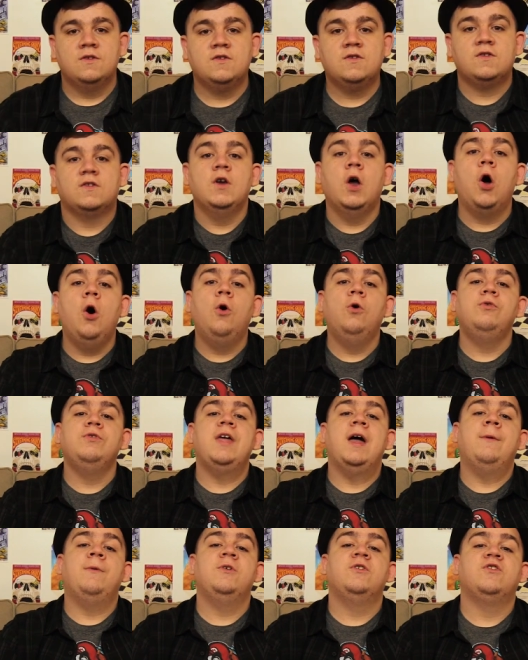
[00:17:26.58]
So
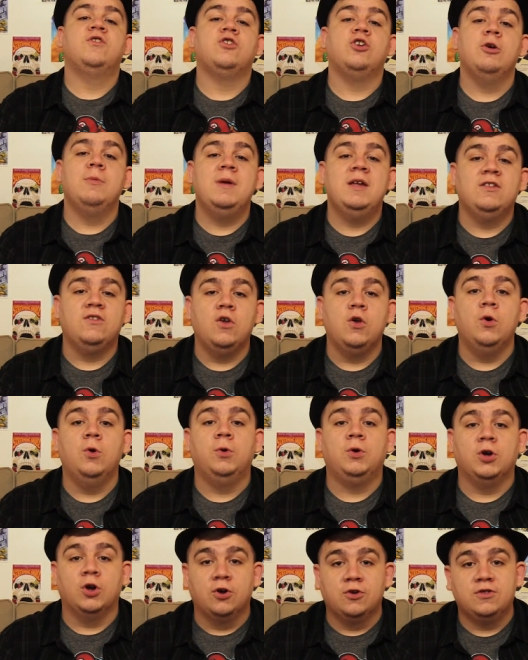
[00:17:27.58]
that was
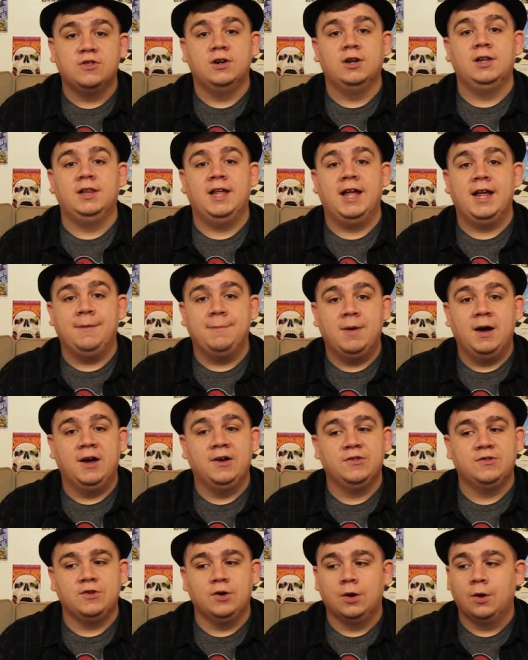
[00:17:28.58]
Scooby-Doo Curse of the Lake
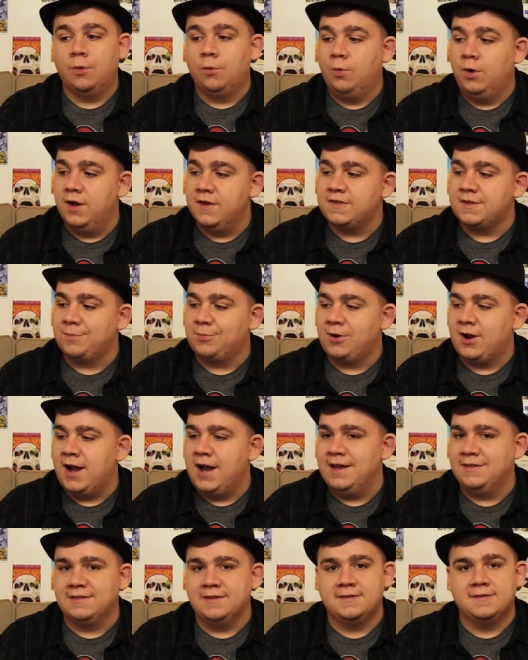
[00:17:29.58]
Monster. What a
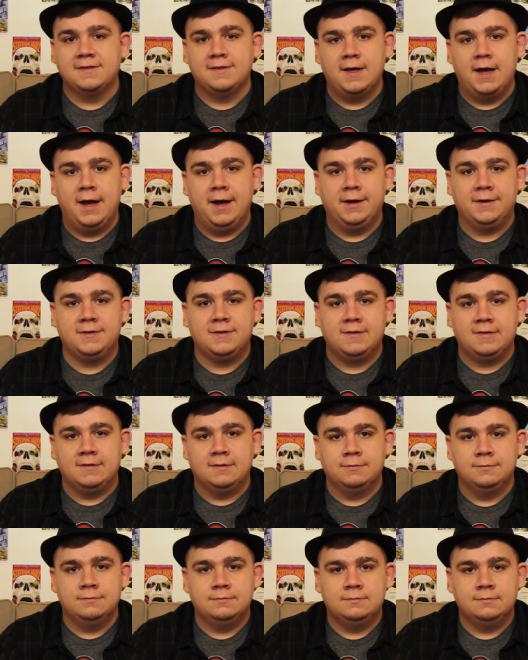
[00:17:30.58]
surprise, it sucks.